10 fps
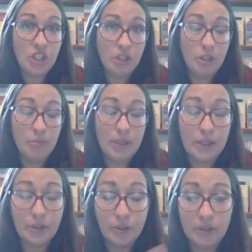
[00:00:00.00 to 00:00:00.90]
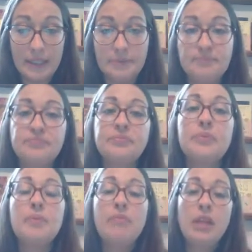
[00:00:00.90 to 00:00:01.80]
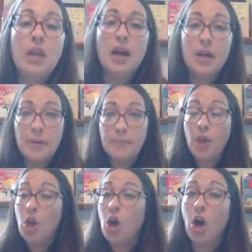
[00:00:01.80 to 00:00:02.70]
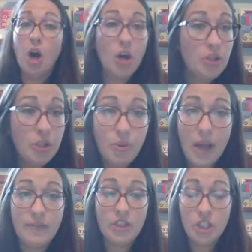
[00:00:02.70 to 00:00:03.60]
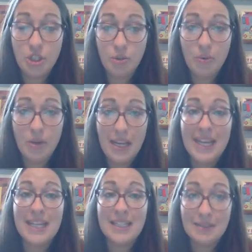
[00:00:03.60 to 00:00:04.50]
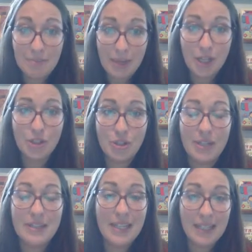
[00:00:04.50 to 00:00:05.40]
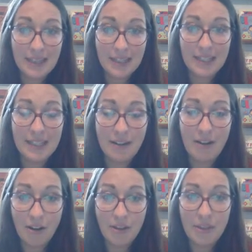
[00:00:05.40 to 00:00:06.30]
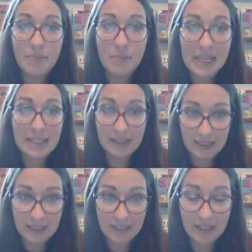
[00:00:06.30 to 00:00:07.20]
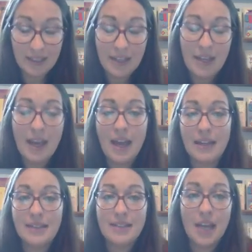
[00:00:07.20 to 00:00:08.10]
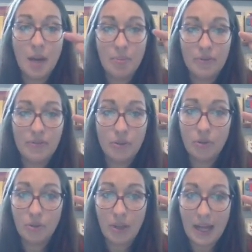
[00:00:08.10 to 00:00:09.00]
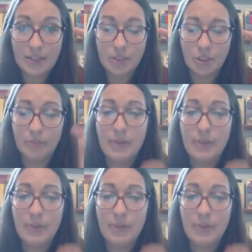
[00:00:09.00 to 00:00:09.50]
a little bit early. Um, all you have to do is make sure that they click on the Meet link at the top of Google Classroom.